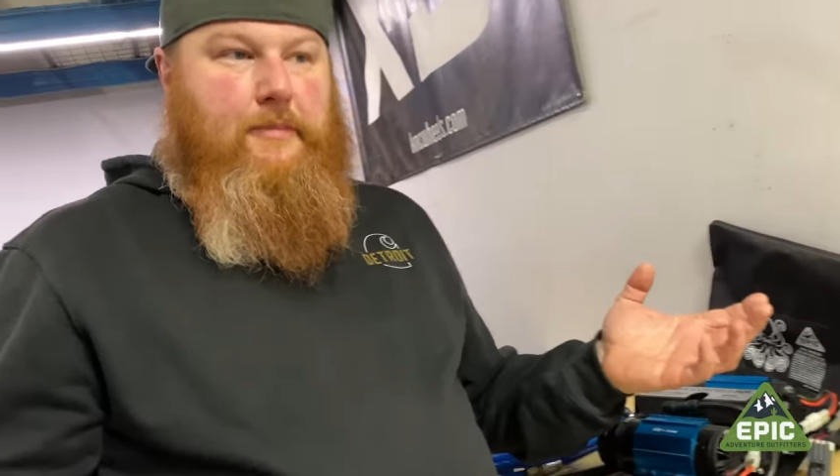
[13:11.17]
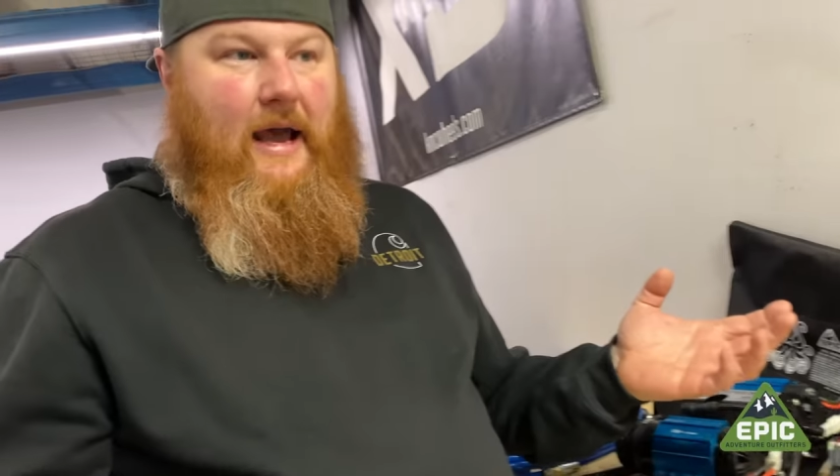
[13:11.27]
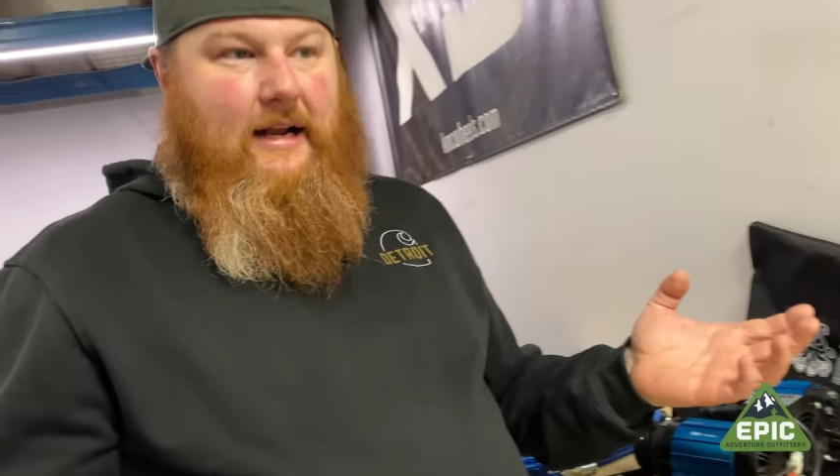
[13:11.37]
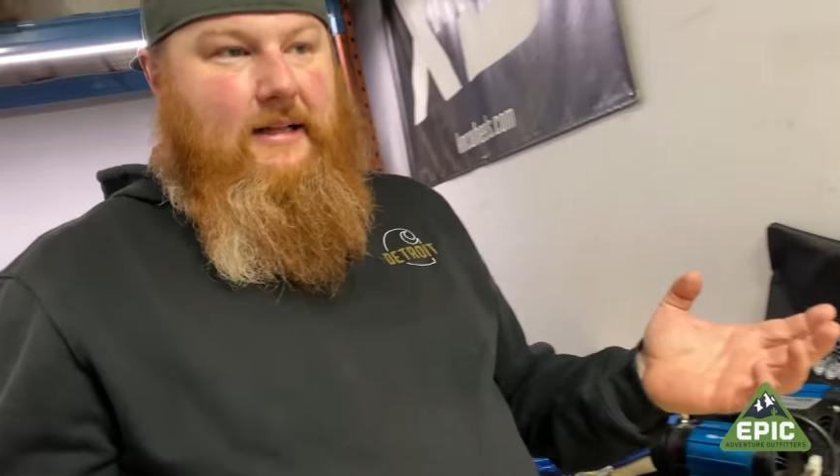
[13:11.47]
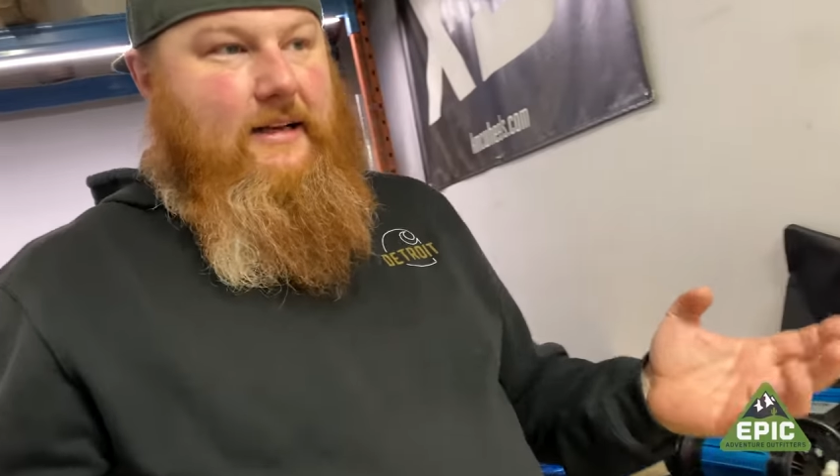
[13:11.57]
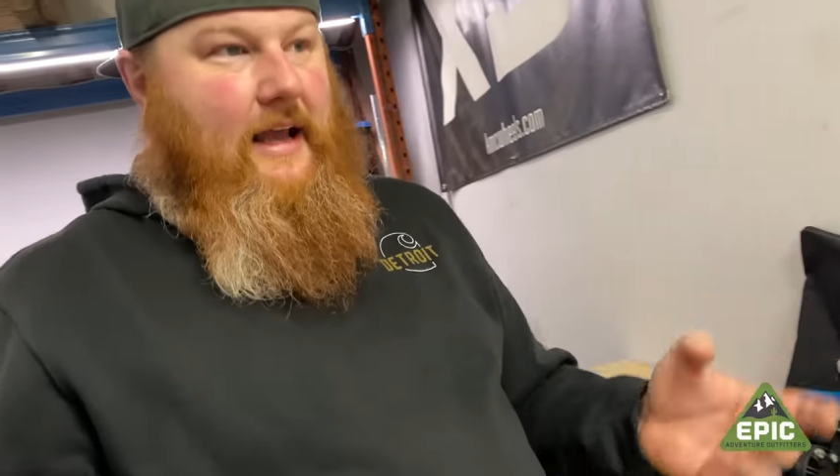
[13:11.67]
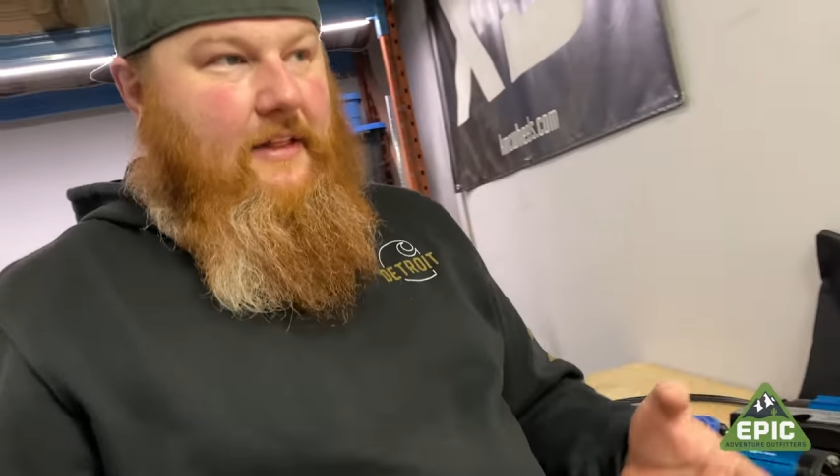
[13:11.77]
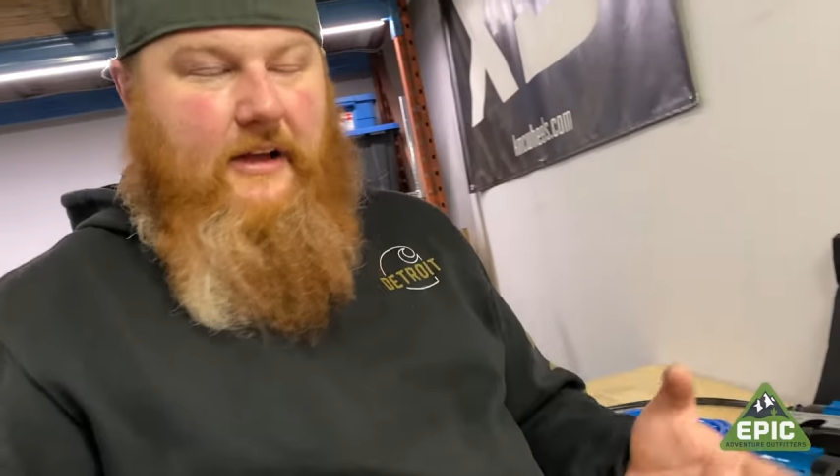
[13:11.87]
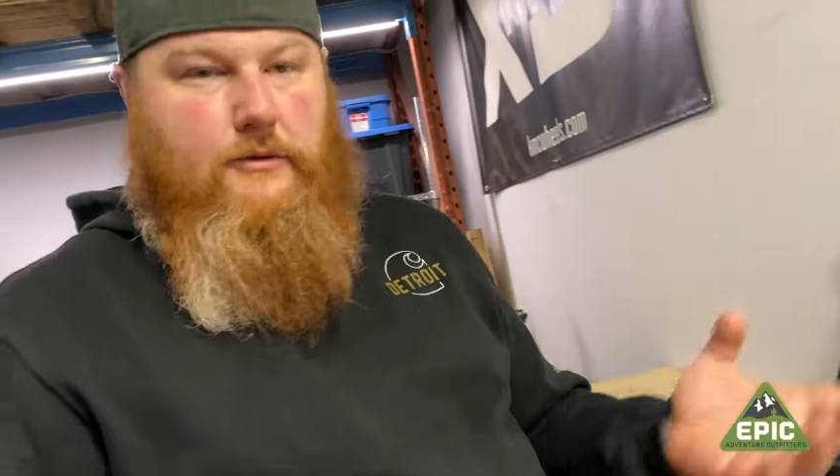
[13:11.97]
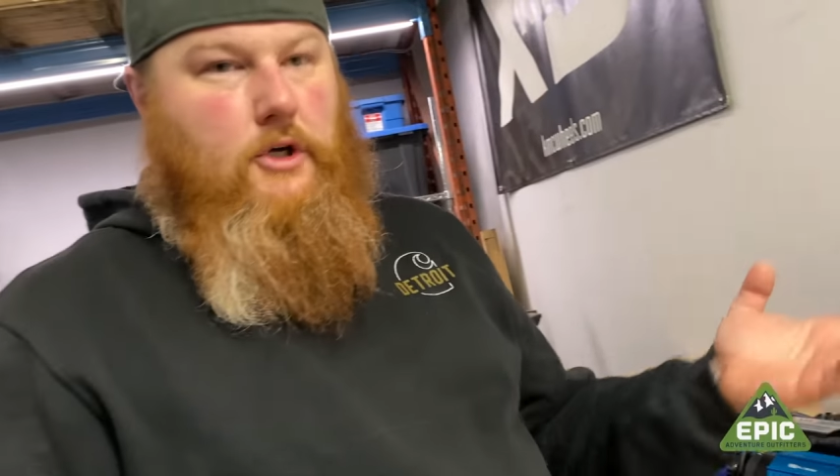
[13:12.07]
back in the day, I
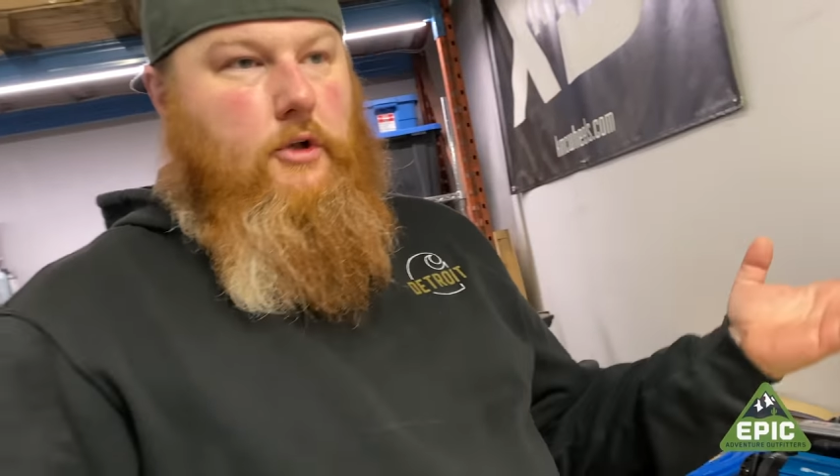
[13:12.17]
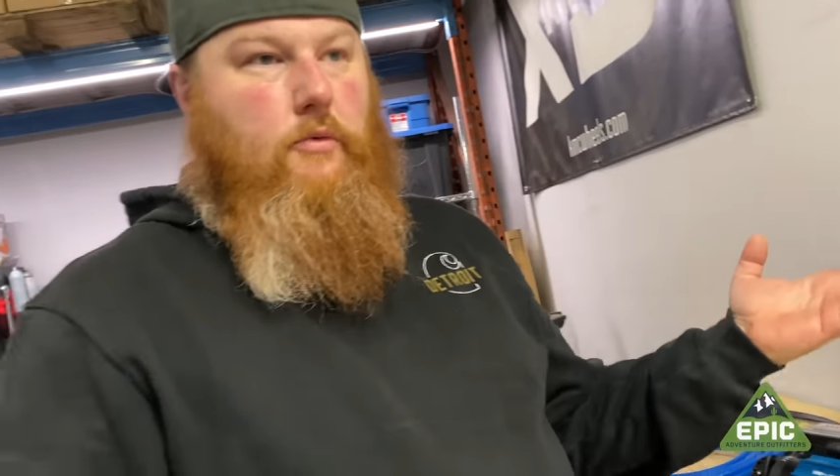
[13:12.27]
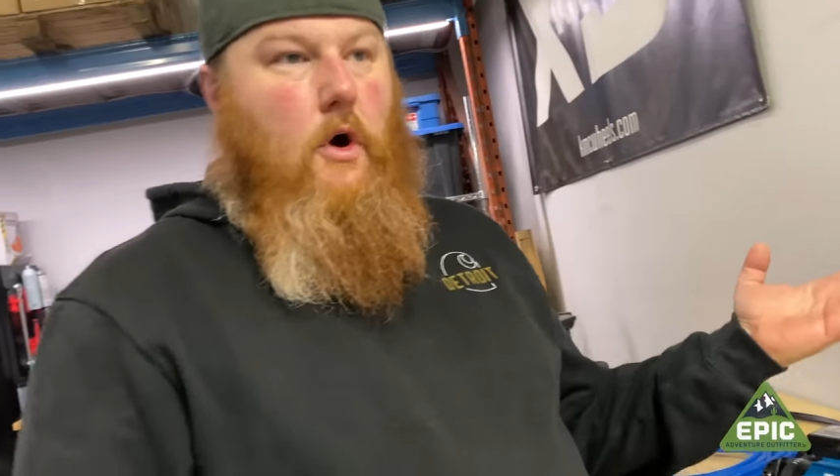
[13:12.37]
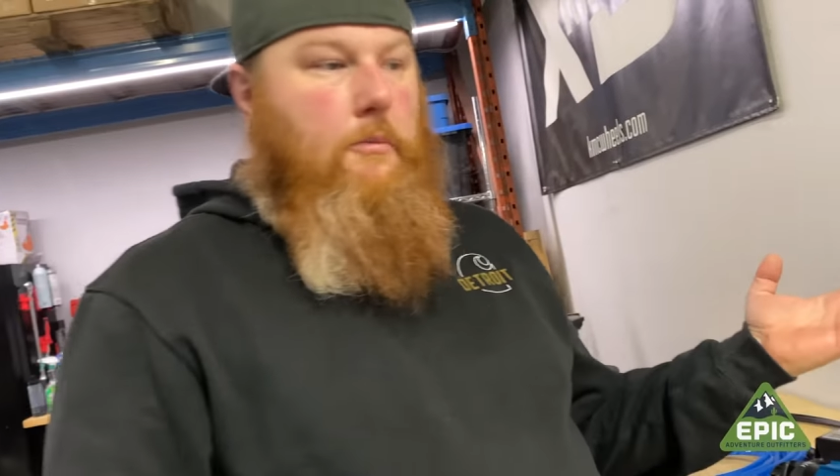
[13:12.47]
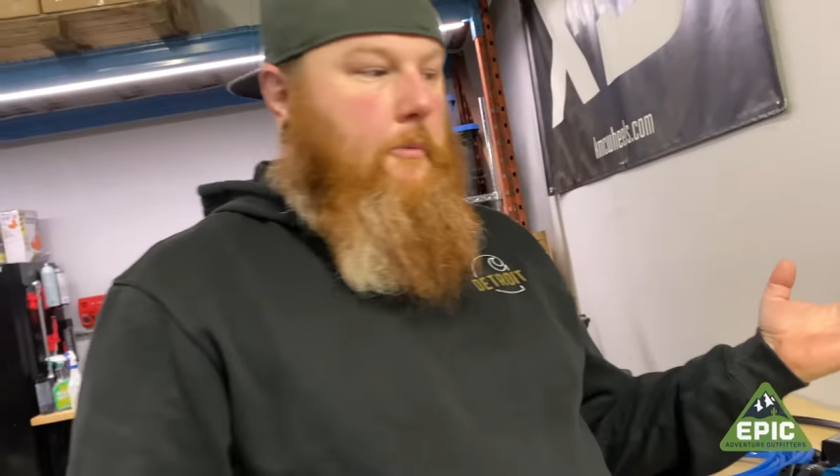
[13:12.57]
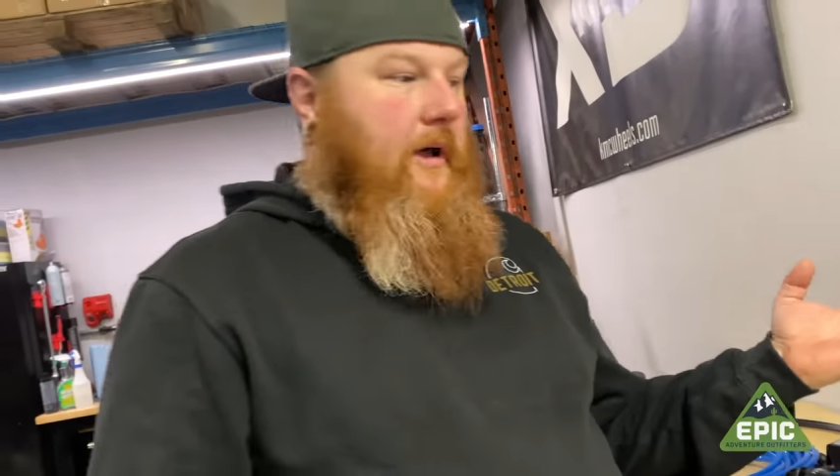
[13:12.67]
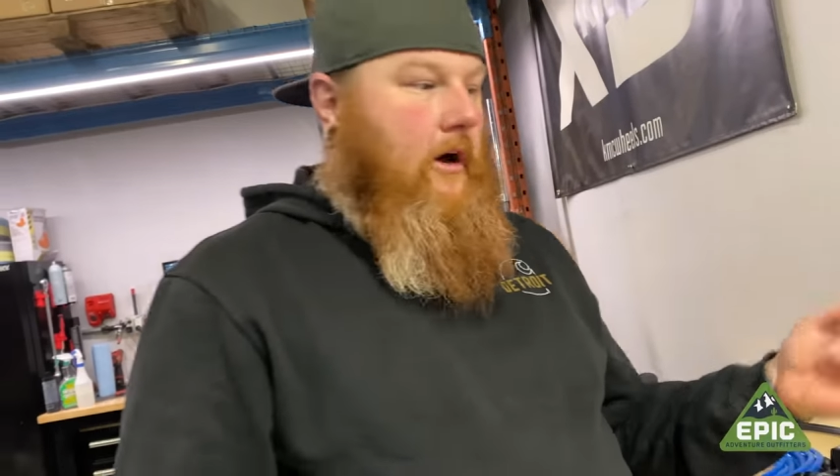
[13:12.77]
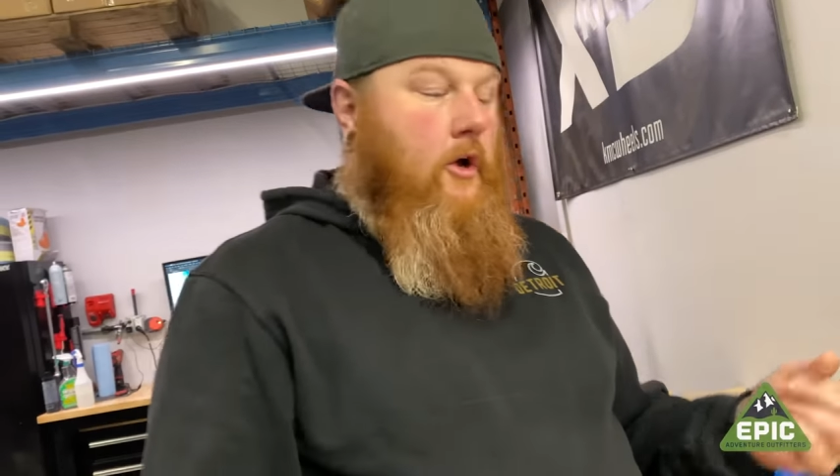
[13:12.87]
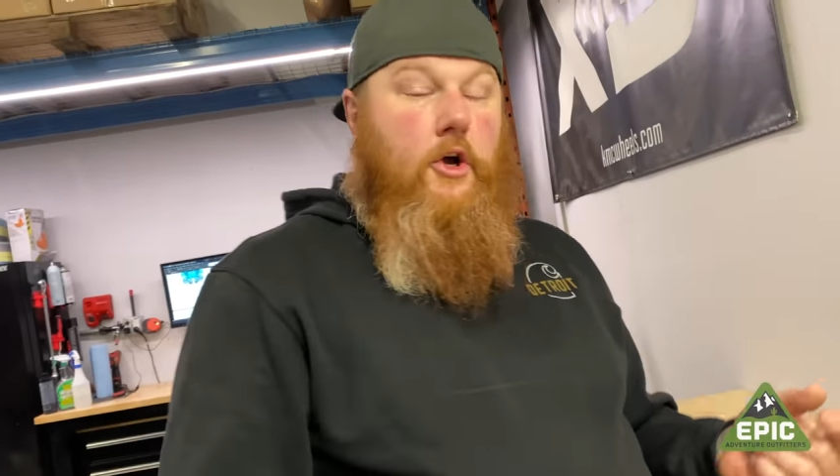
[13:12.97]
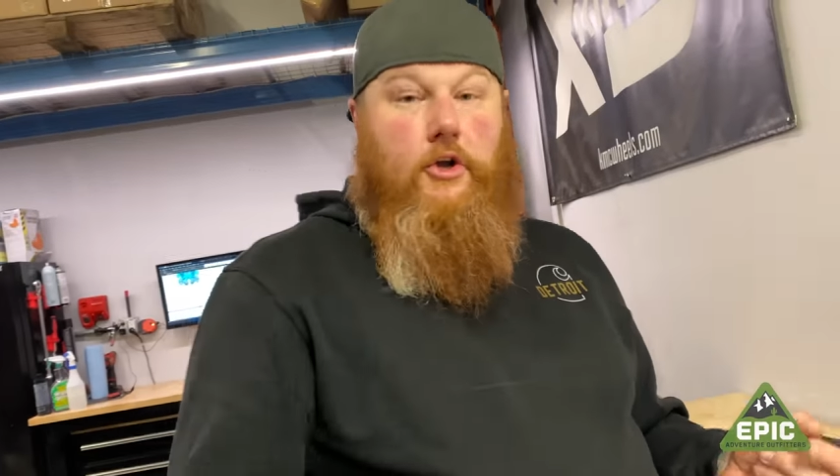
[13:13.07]
think it was called Ron Popeil.